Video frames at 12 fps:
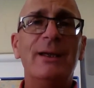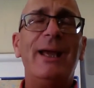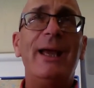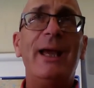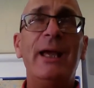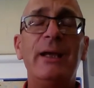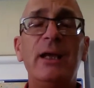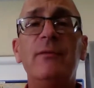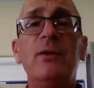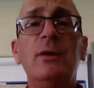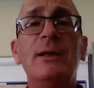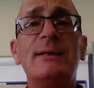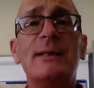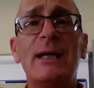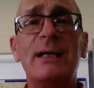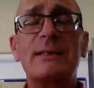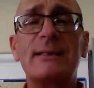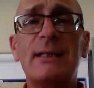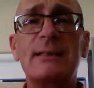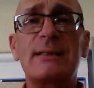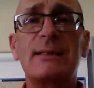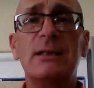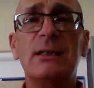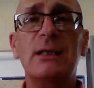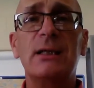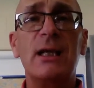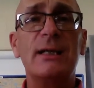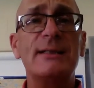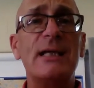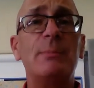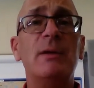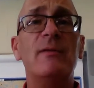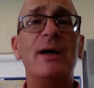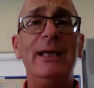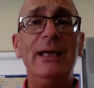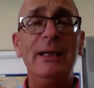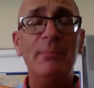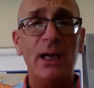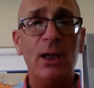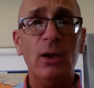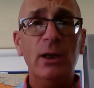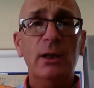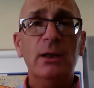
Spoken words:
And if you need to contact me via email,